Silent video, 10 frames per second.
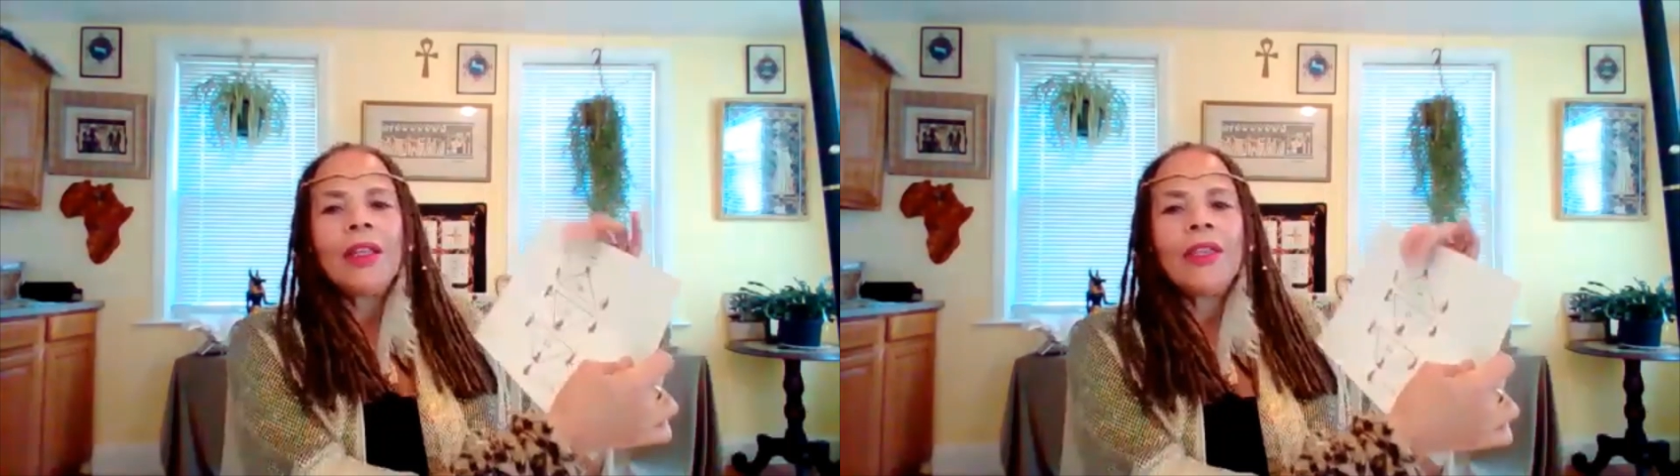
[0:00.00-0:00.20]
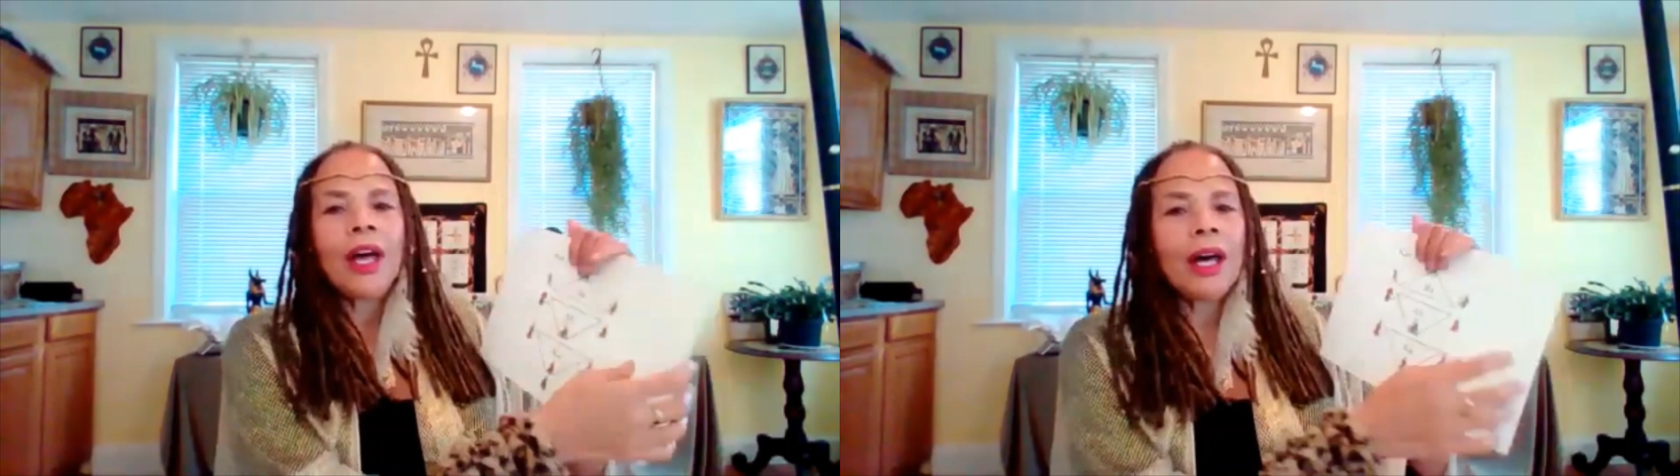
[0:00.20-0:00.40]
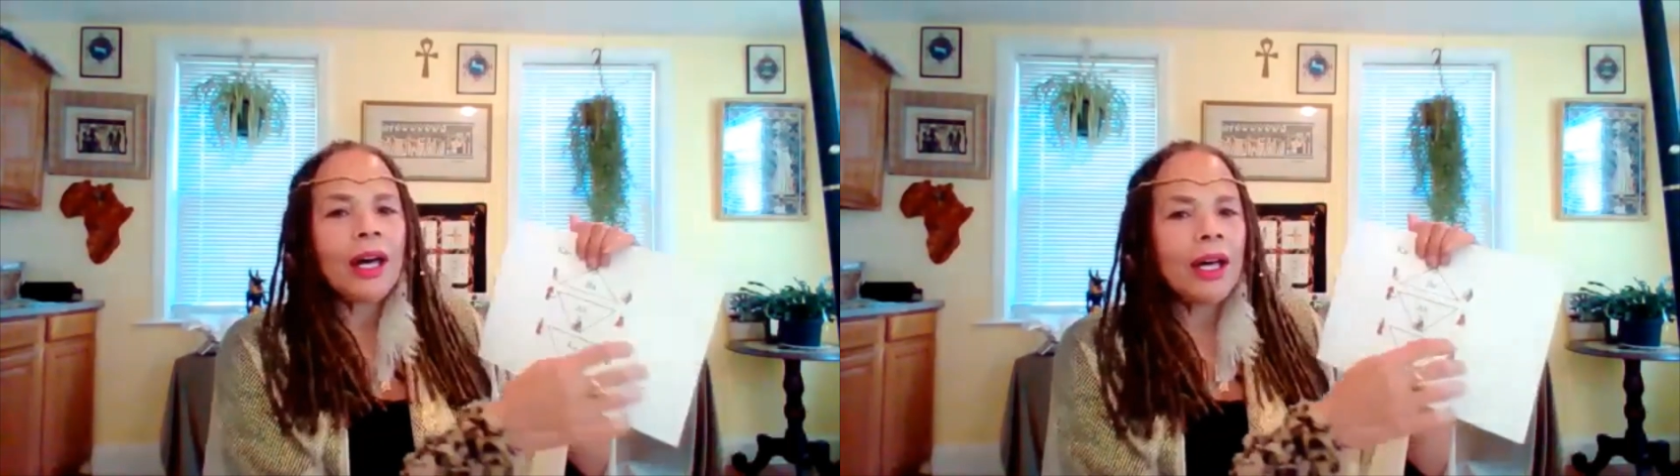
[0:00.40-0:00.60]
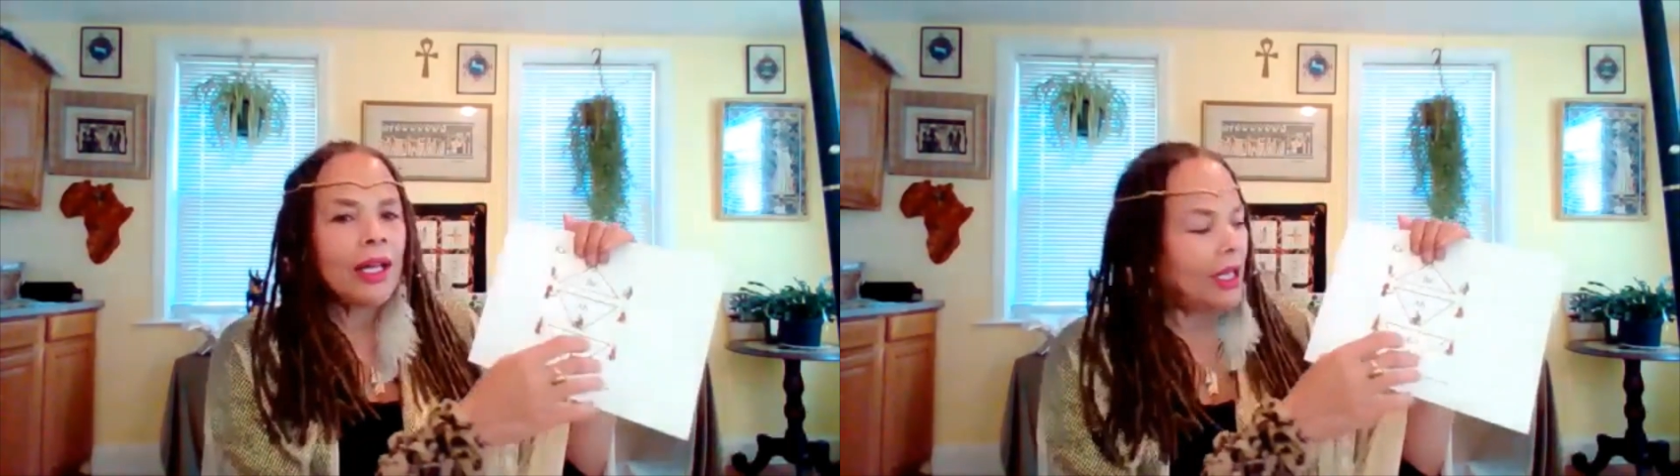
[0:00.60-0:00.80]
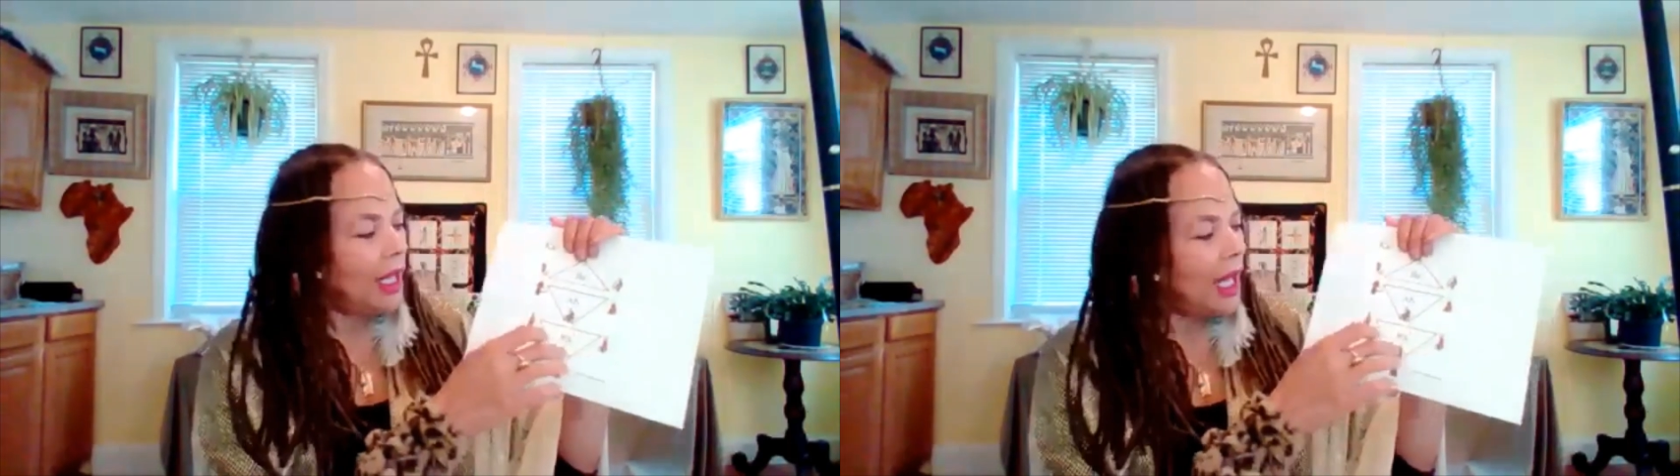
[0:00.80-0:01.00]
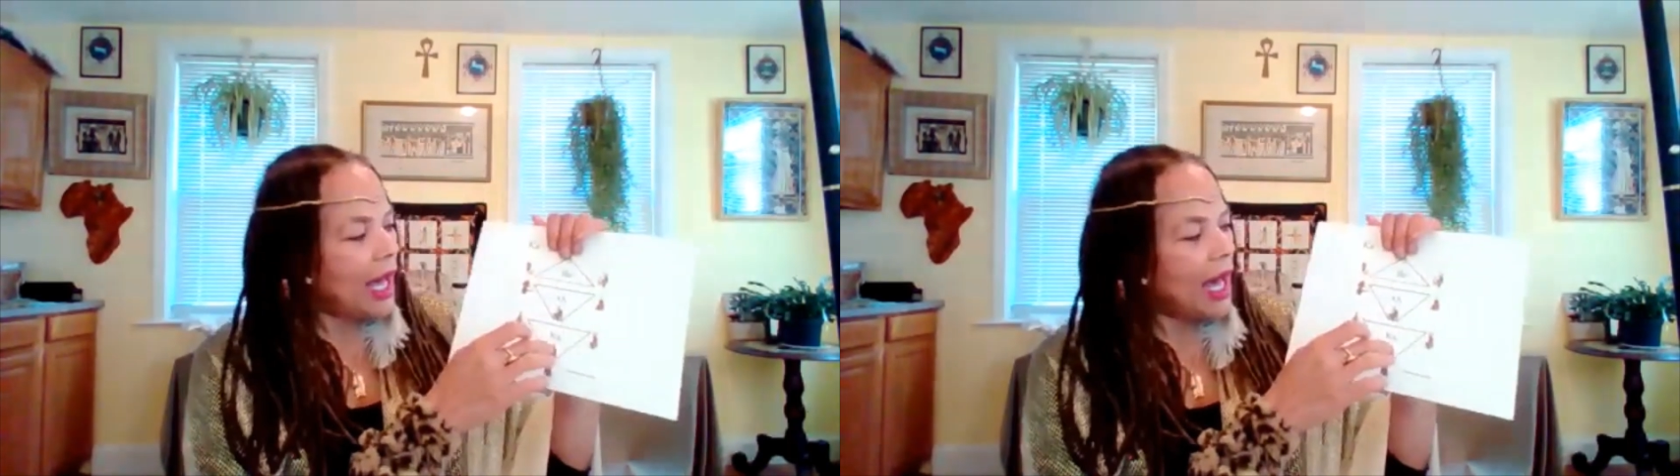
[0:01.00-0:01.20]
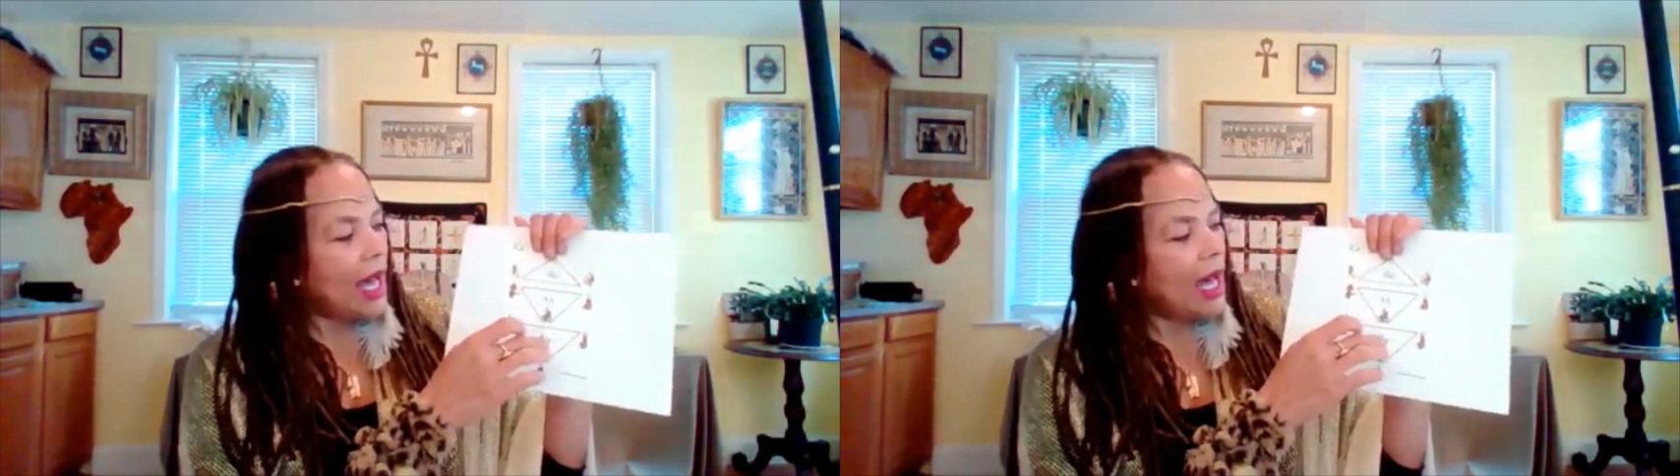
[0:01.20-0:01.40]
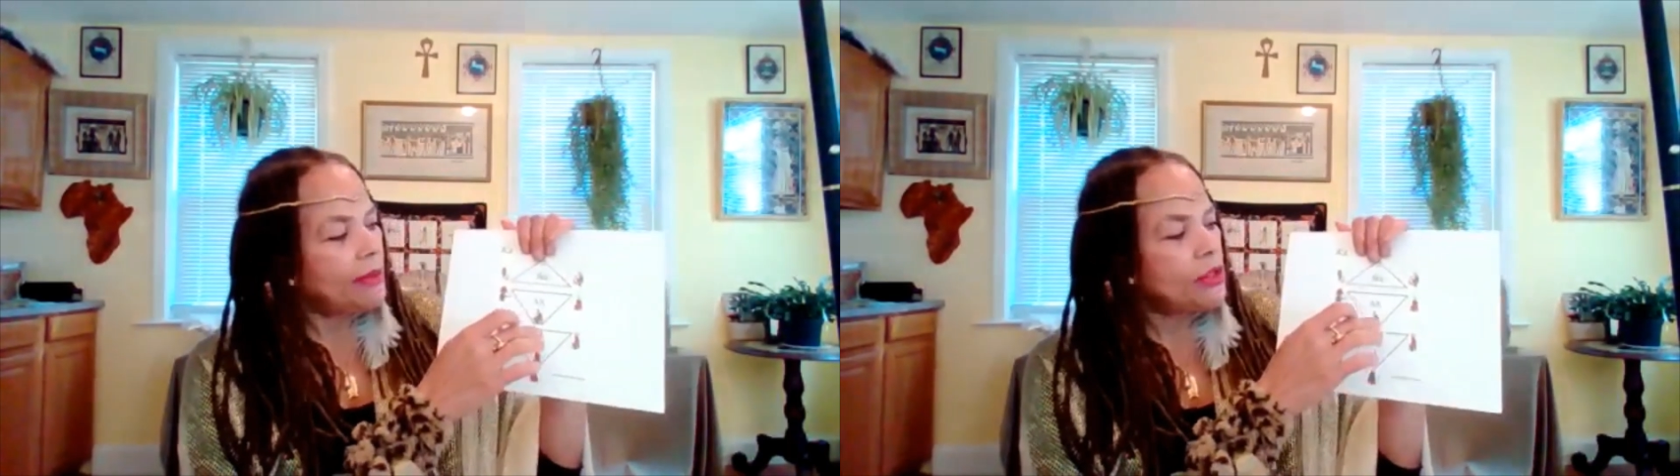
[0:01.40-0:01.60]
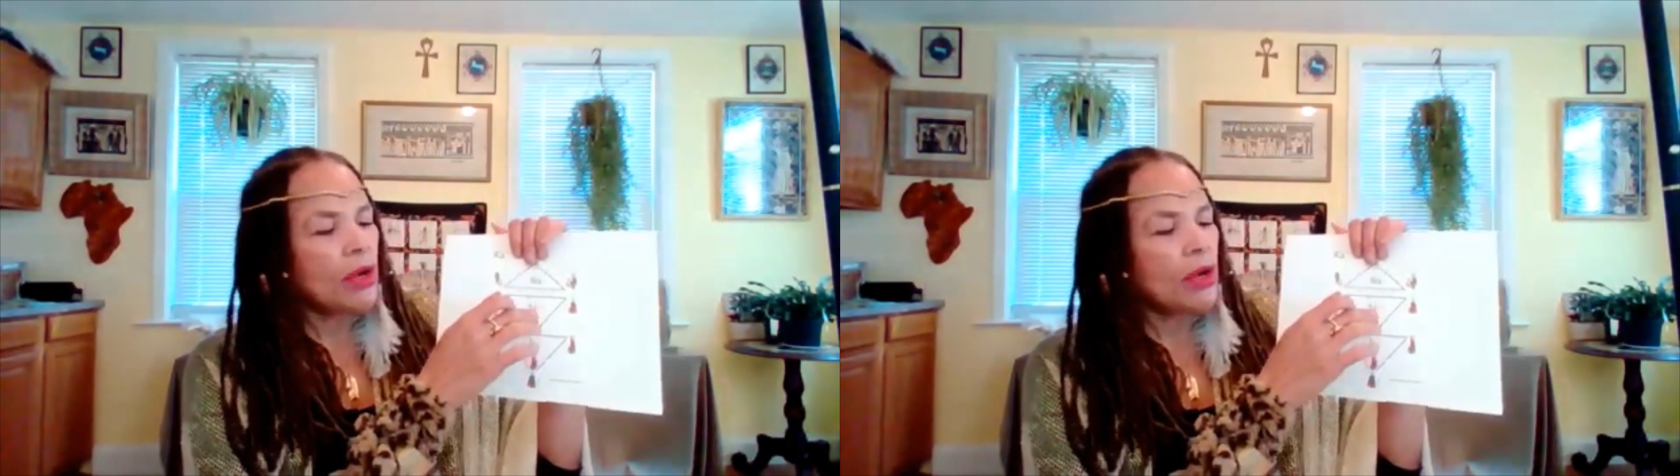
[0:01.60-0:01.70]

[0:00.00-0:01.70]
the Ob